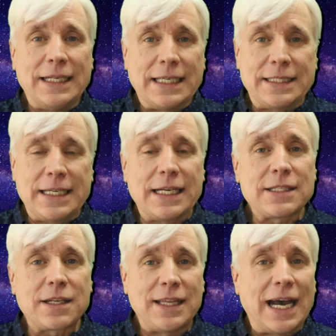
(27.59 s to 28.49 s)
and get
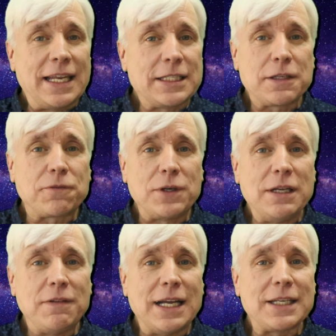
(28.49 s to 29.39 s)
tickets to that. It's a free
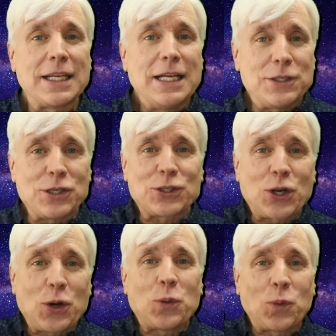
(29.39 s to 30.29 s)
event. Just
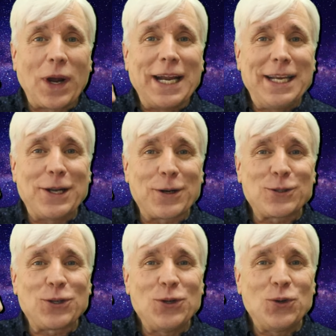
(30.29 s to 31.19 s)
go right
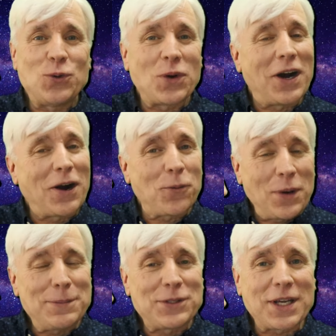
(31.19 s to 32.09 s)
here to our
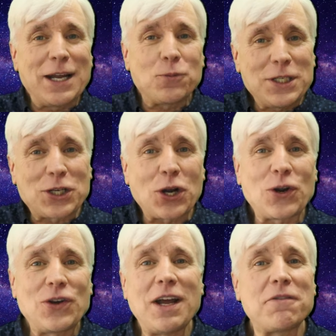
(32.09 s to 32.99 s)
website,
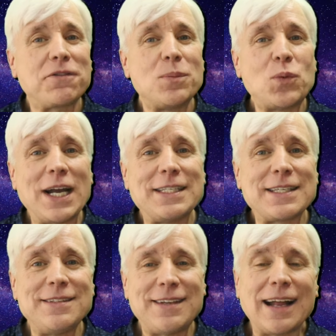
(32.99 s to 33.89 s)

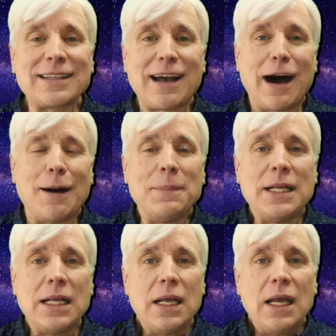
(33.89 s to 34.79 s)
returnfromrysa.com,
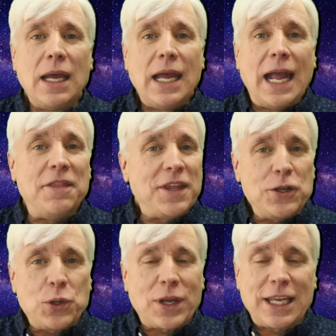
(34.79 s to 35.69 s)
and
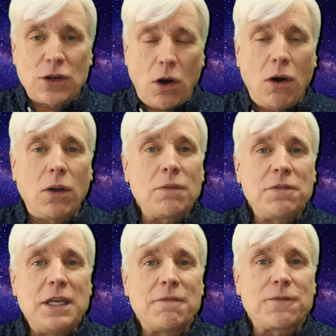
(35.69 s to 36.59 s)
there you can get all
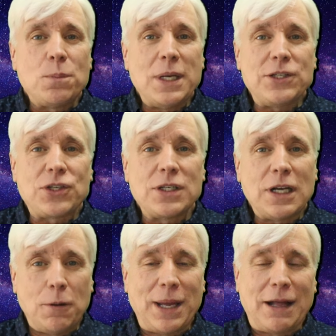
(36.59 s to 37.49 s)
of the
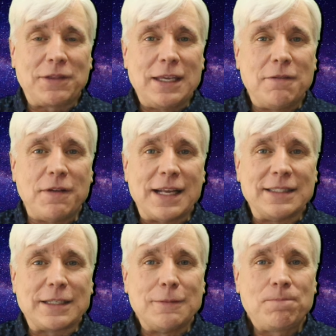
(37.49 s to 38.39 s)
information about the
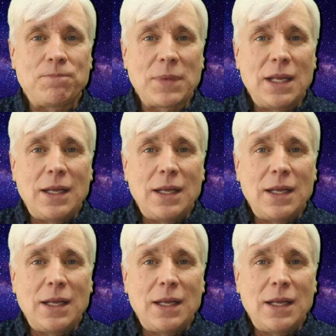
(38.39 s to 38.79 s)
event.